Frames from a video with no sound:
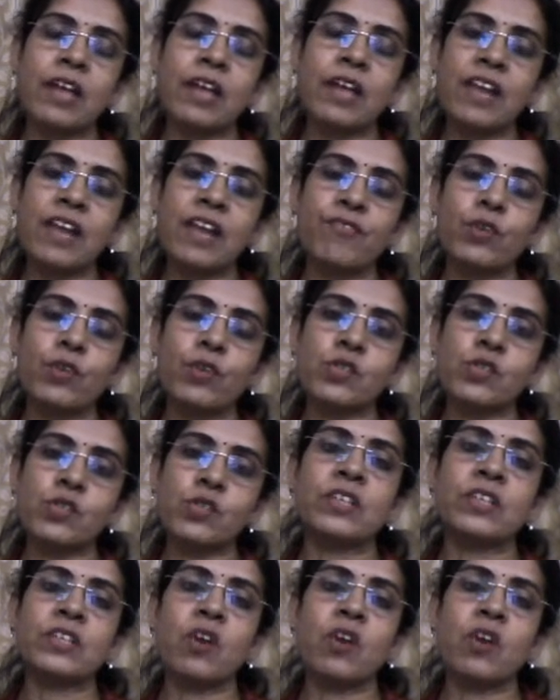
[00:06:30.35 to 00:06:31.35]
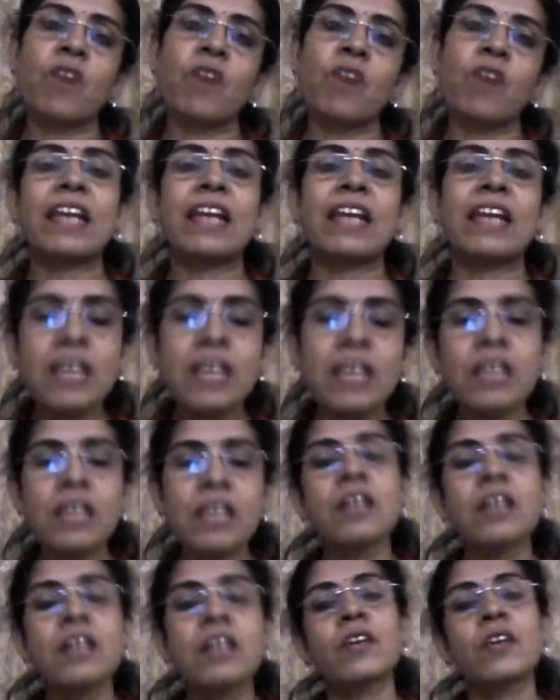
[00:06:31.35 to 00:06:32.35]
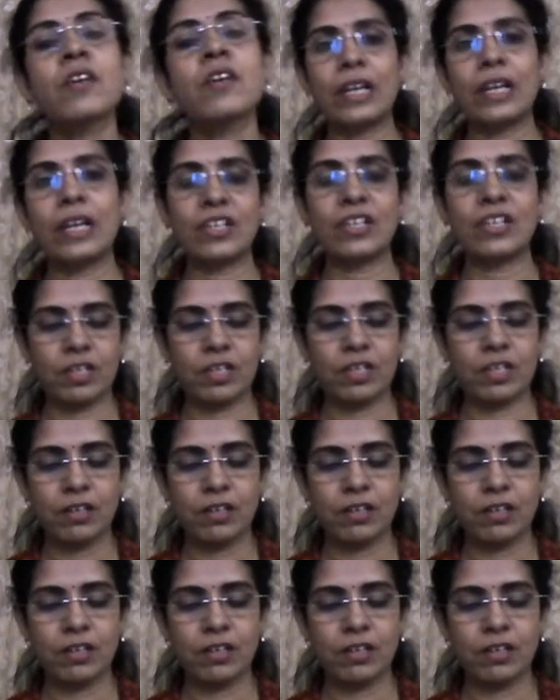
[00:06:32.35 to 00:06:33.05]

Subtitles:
enforcement of any religion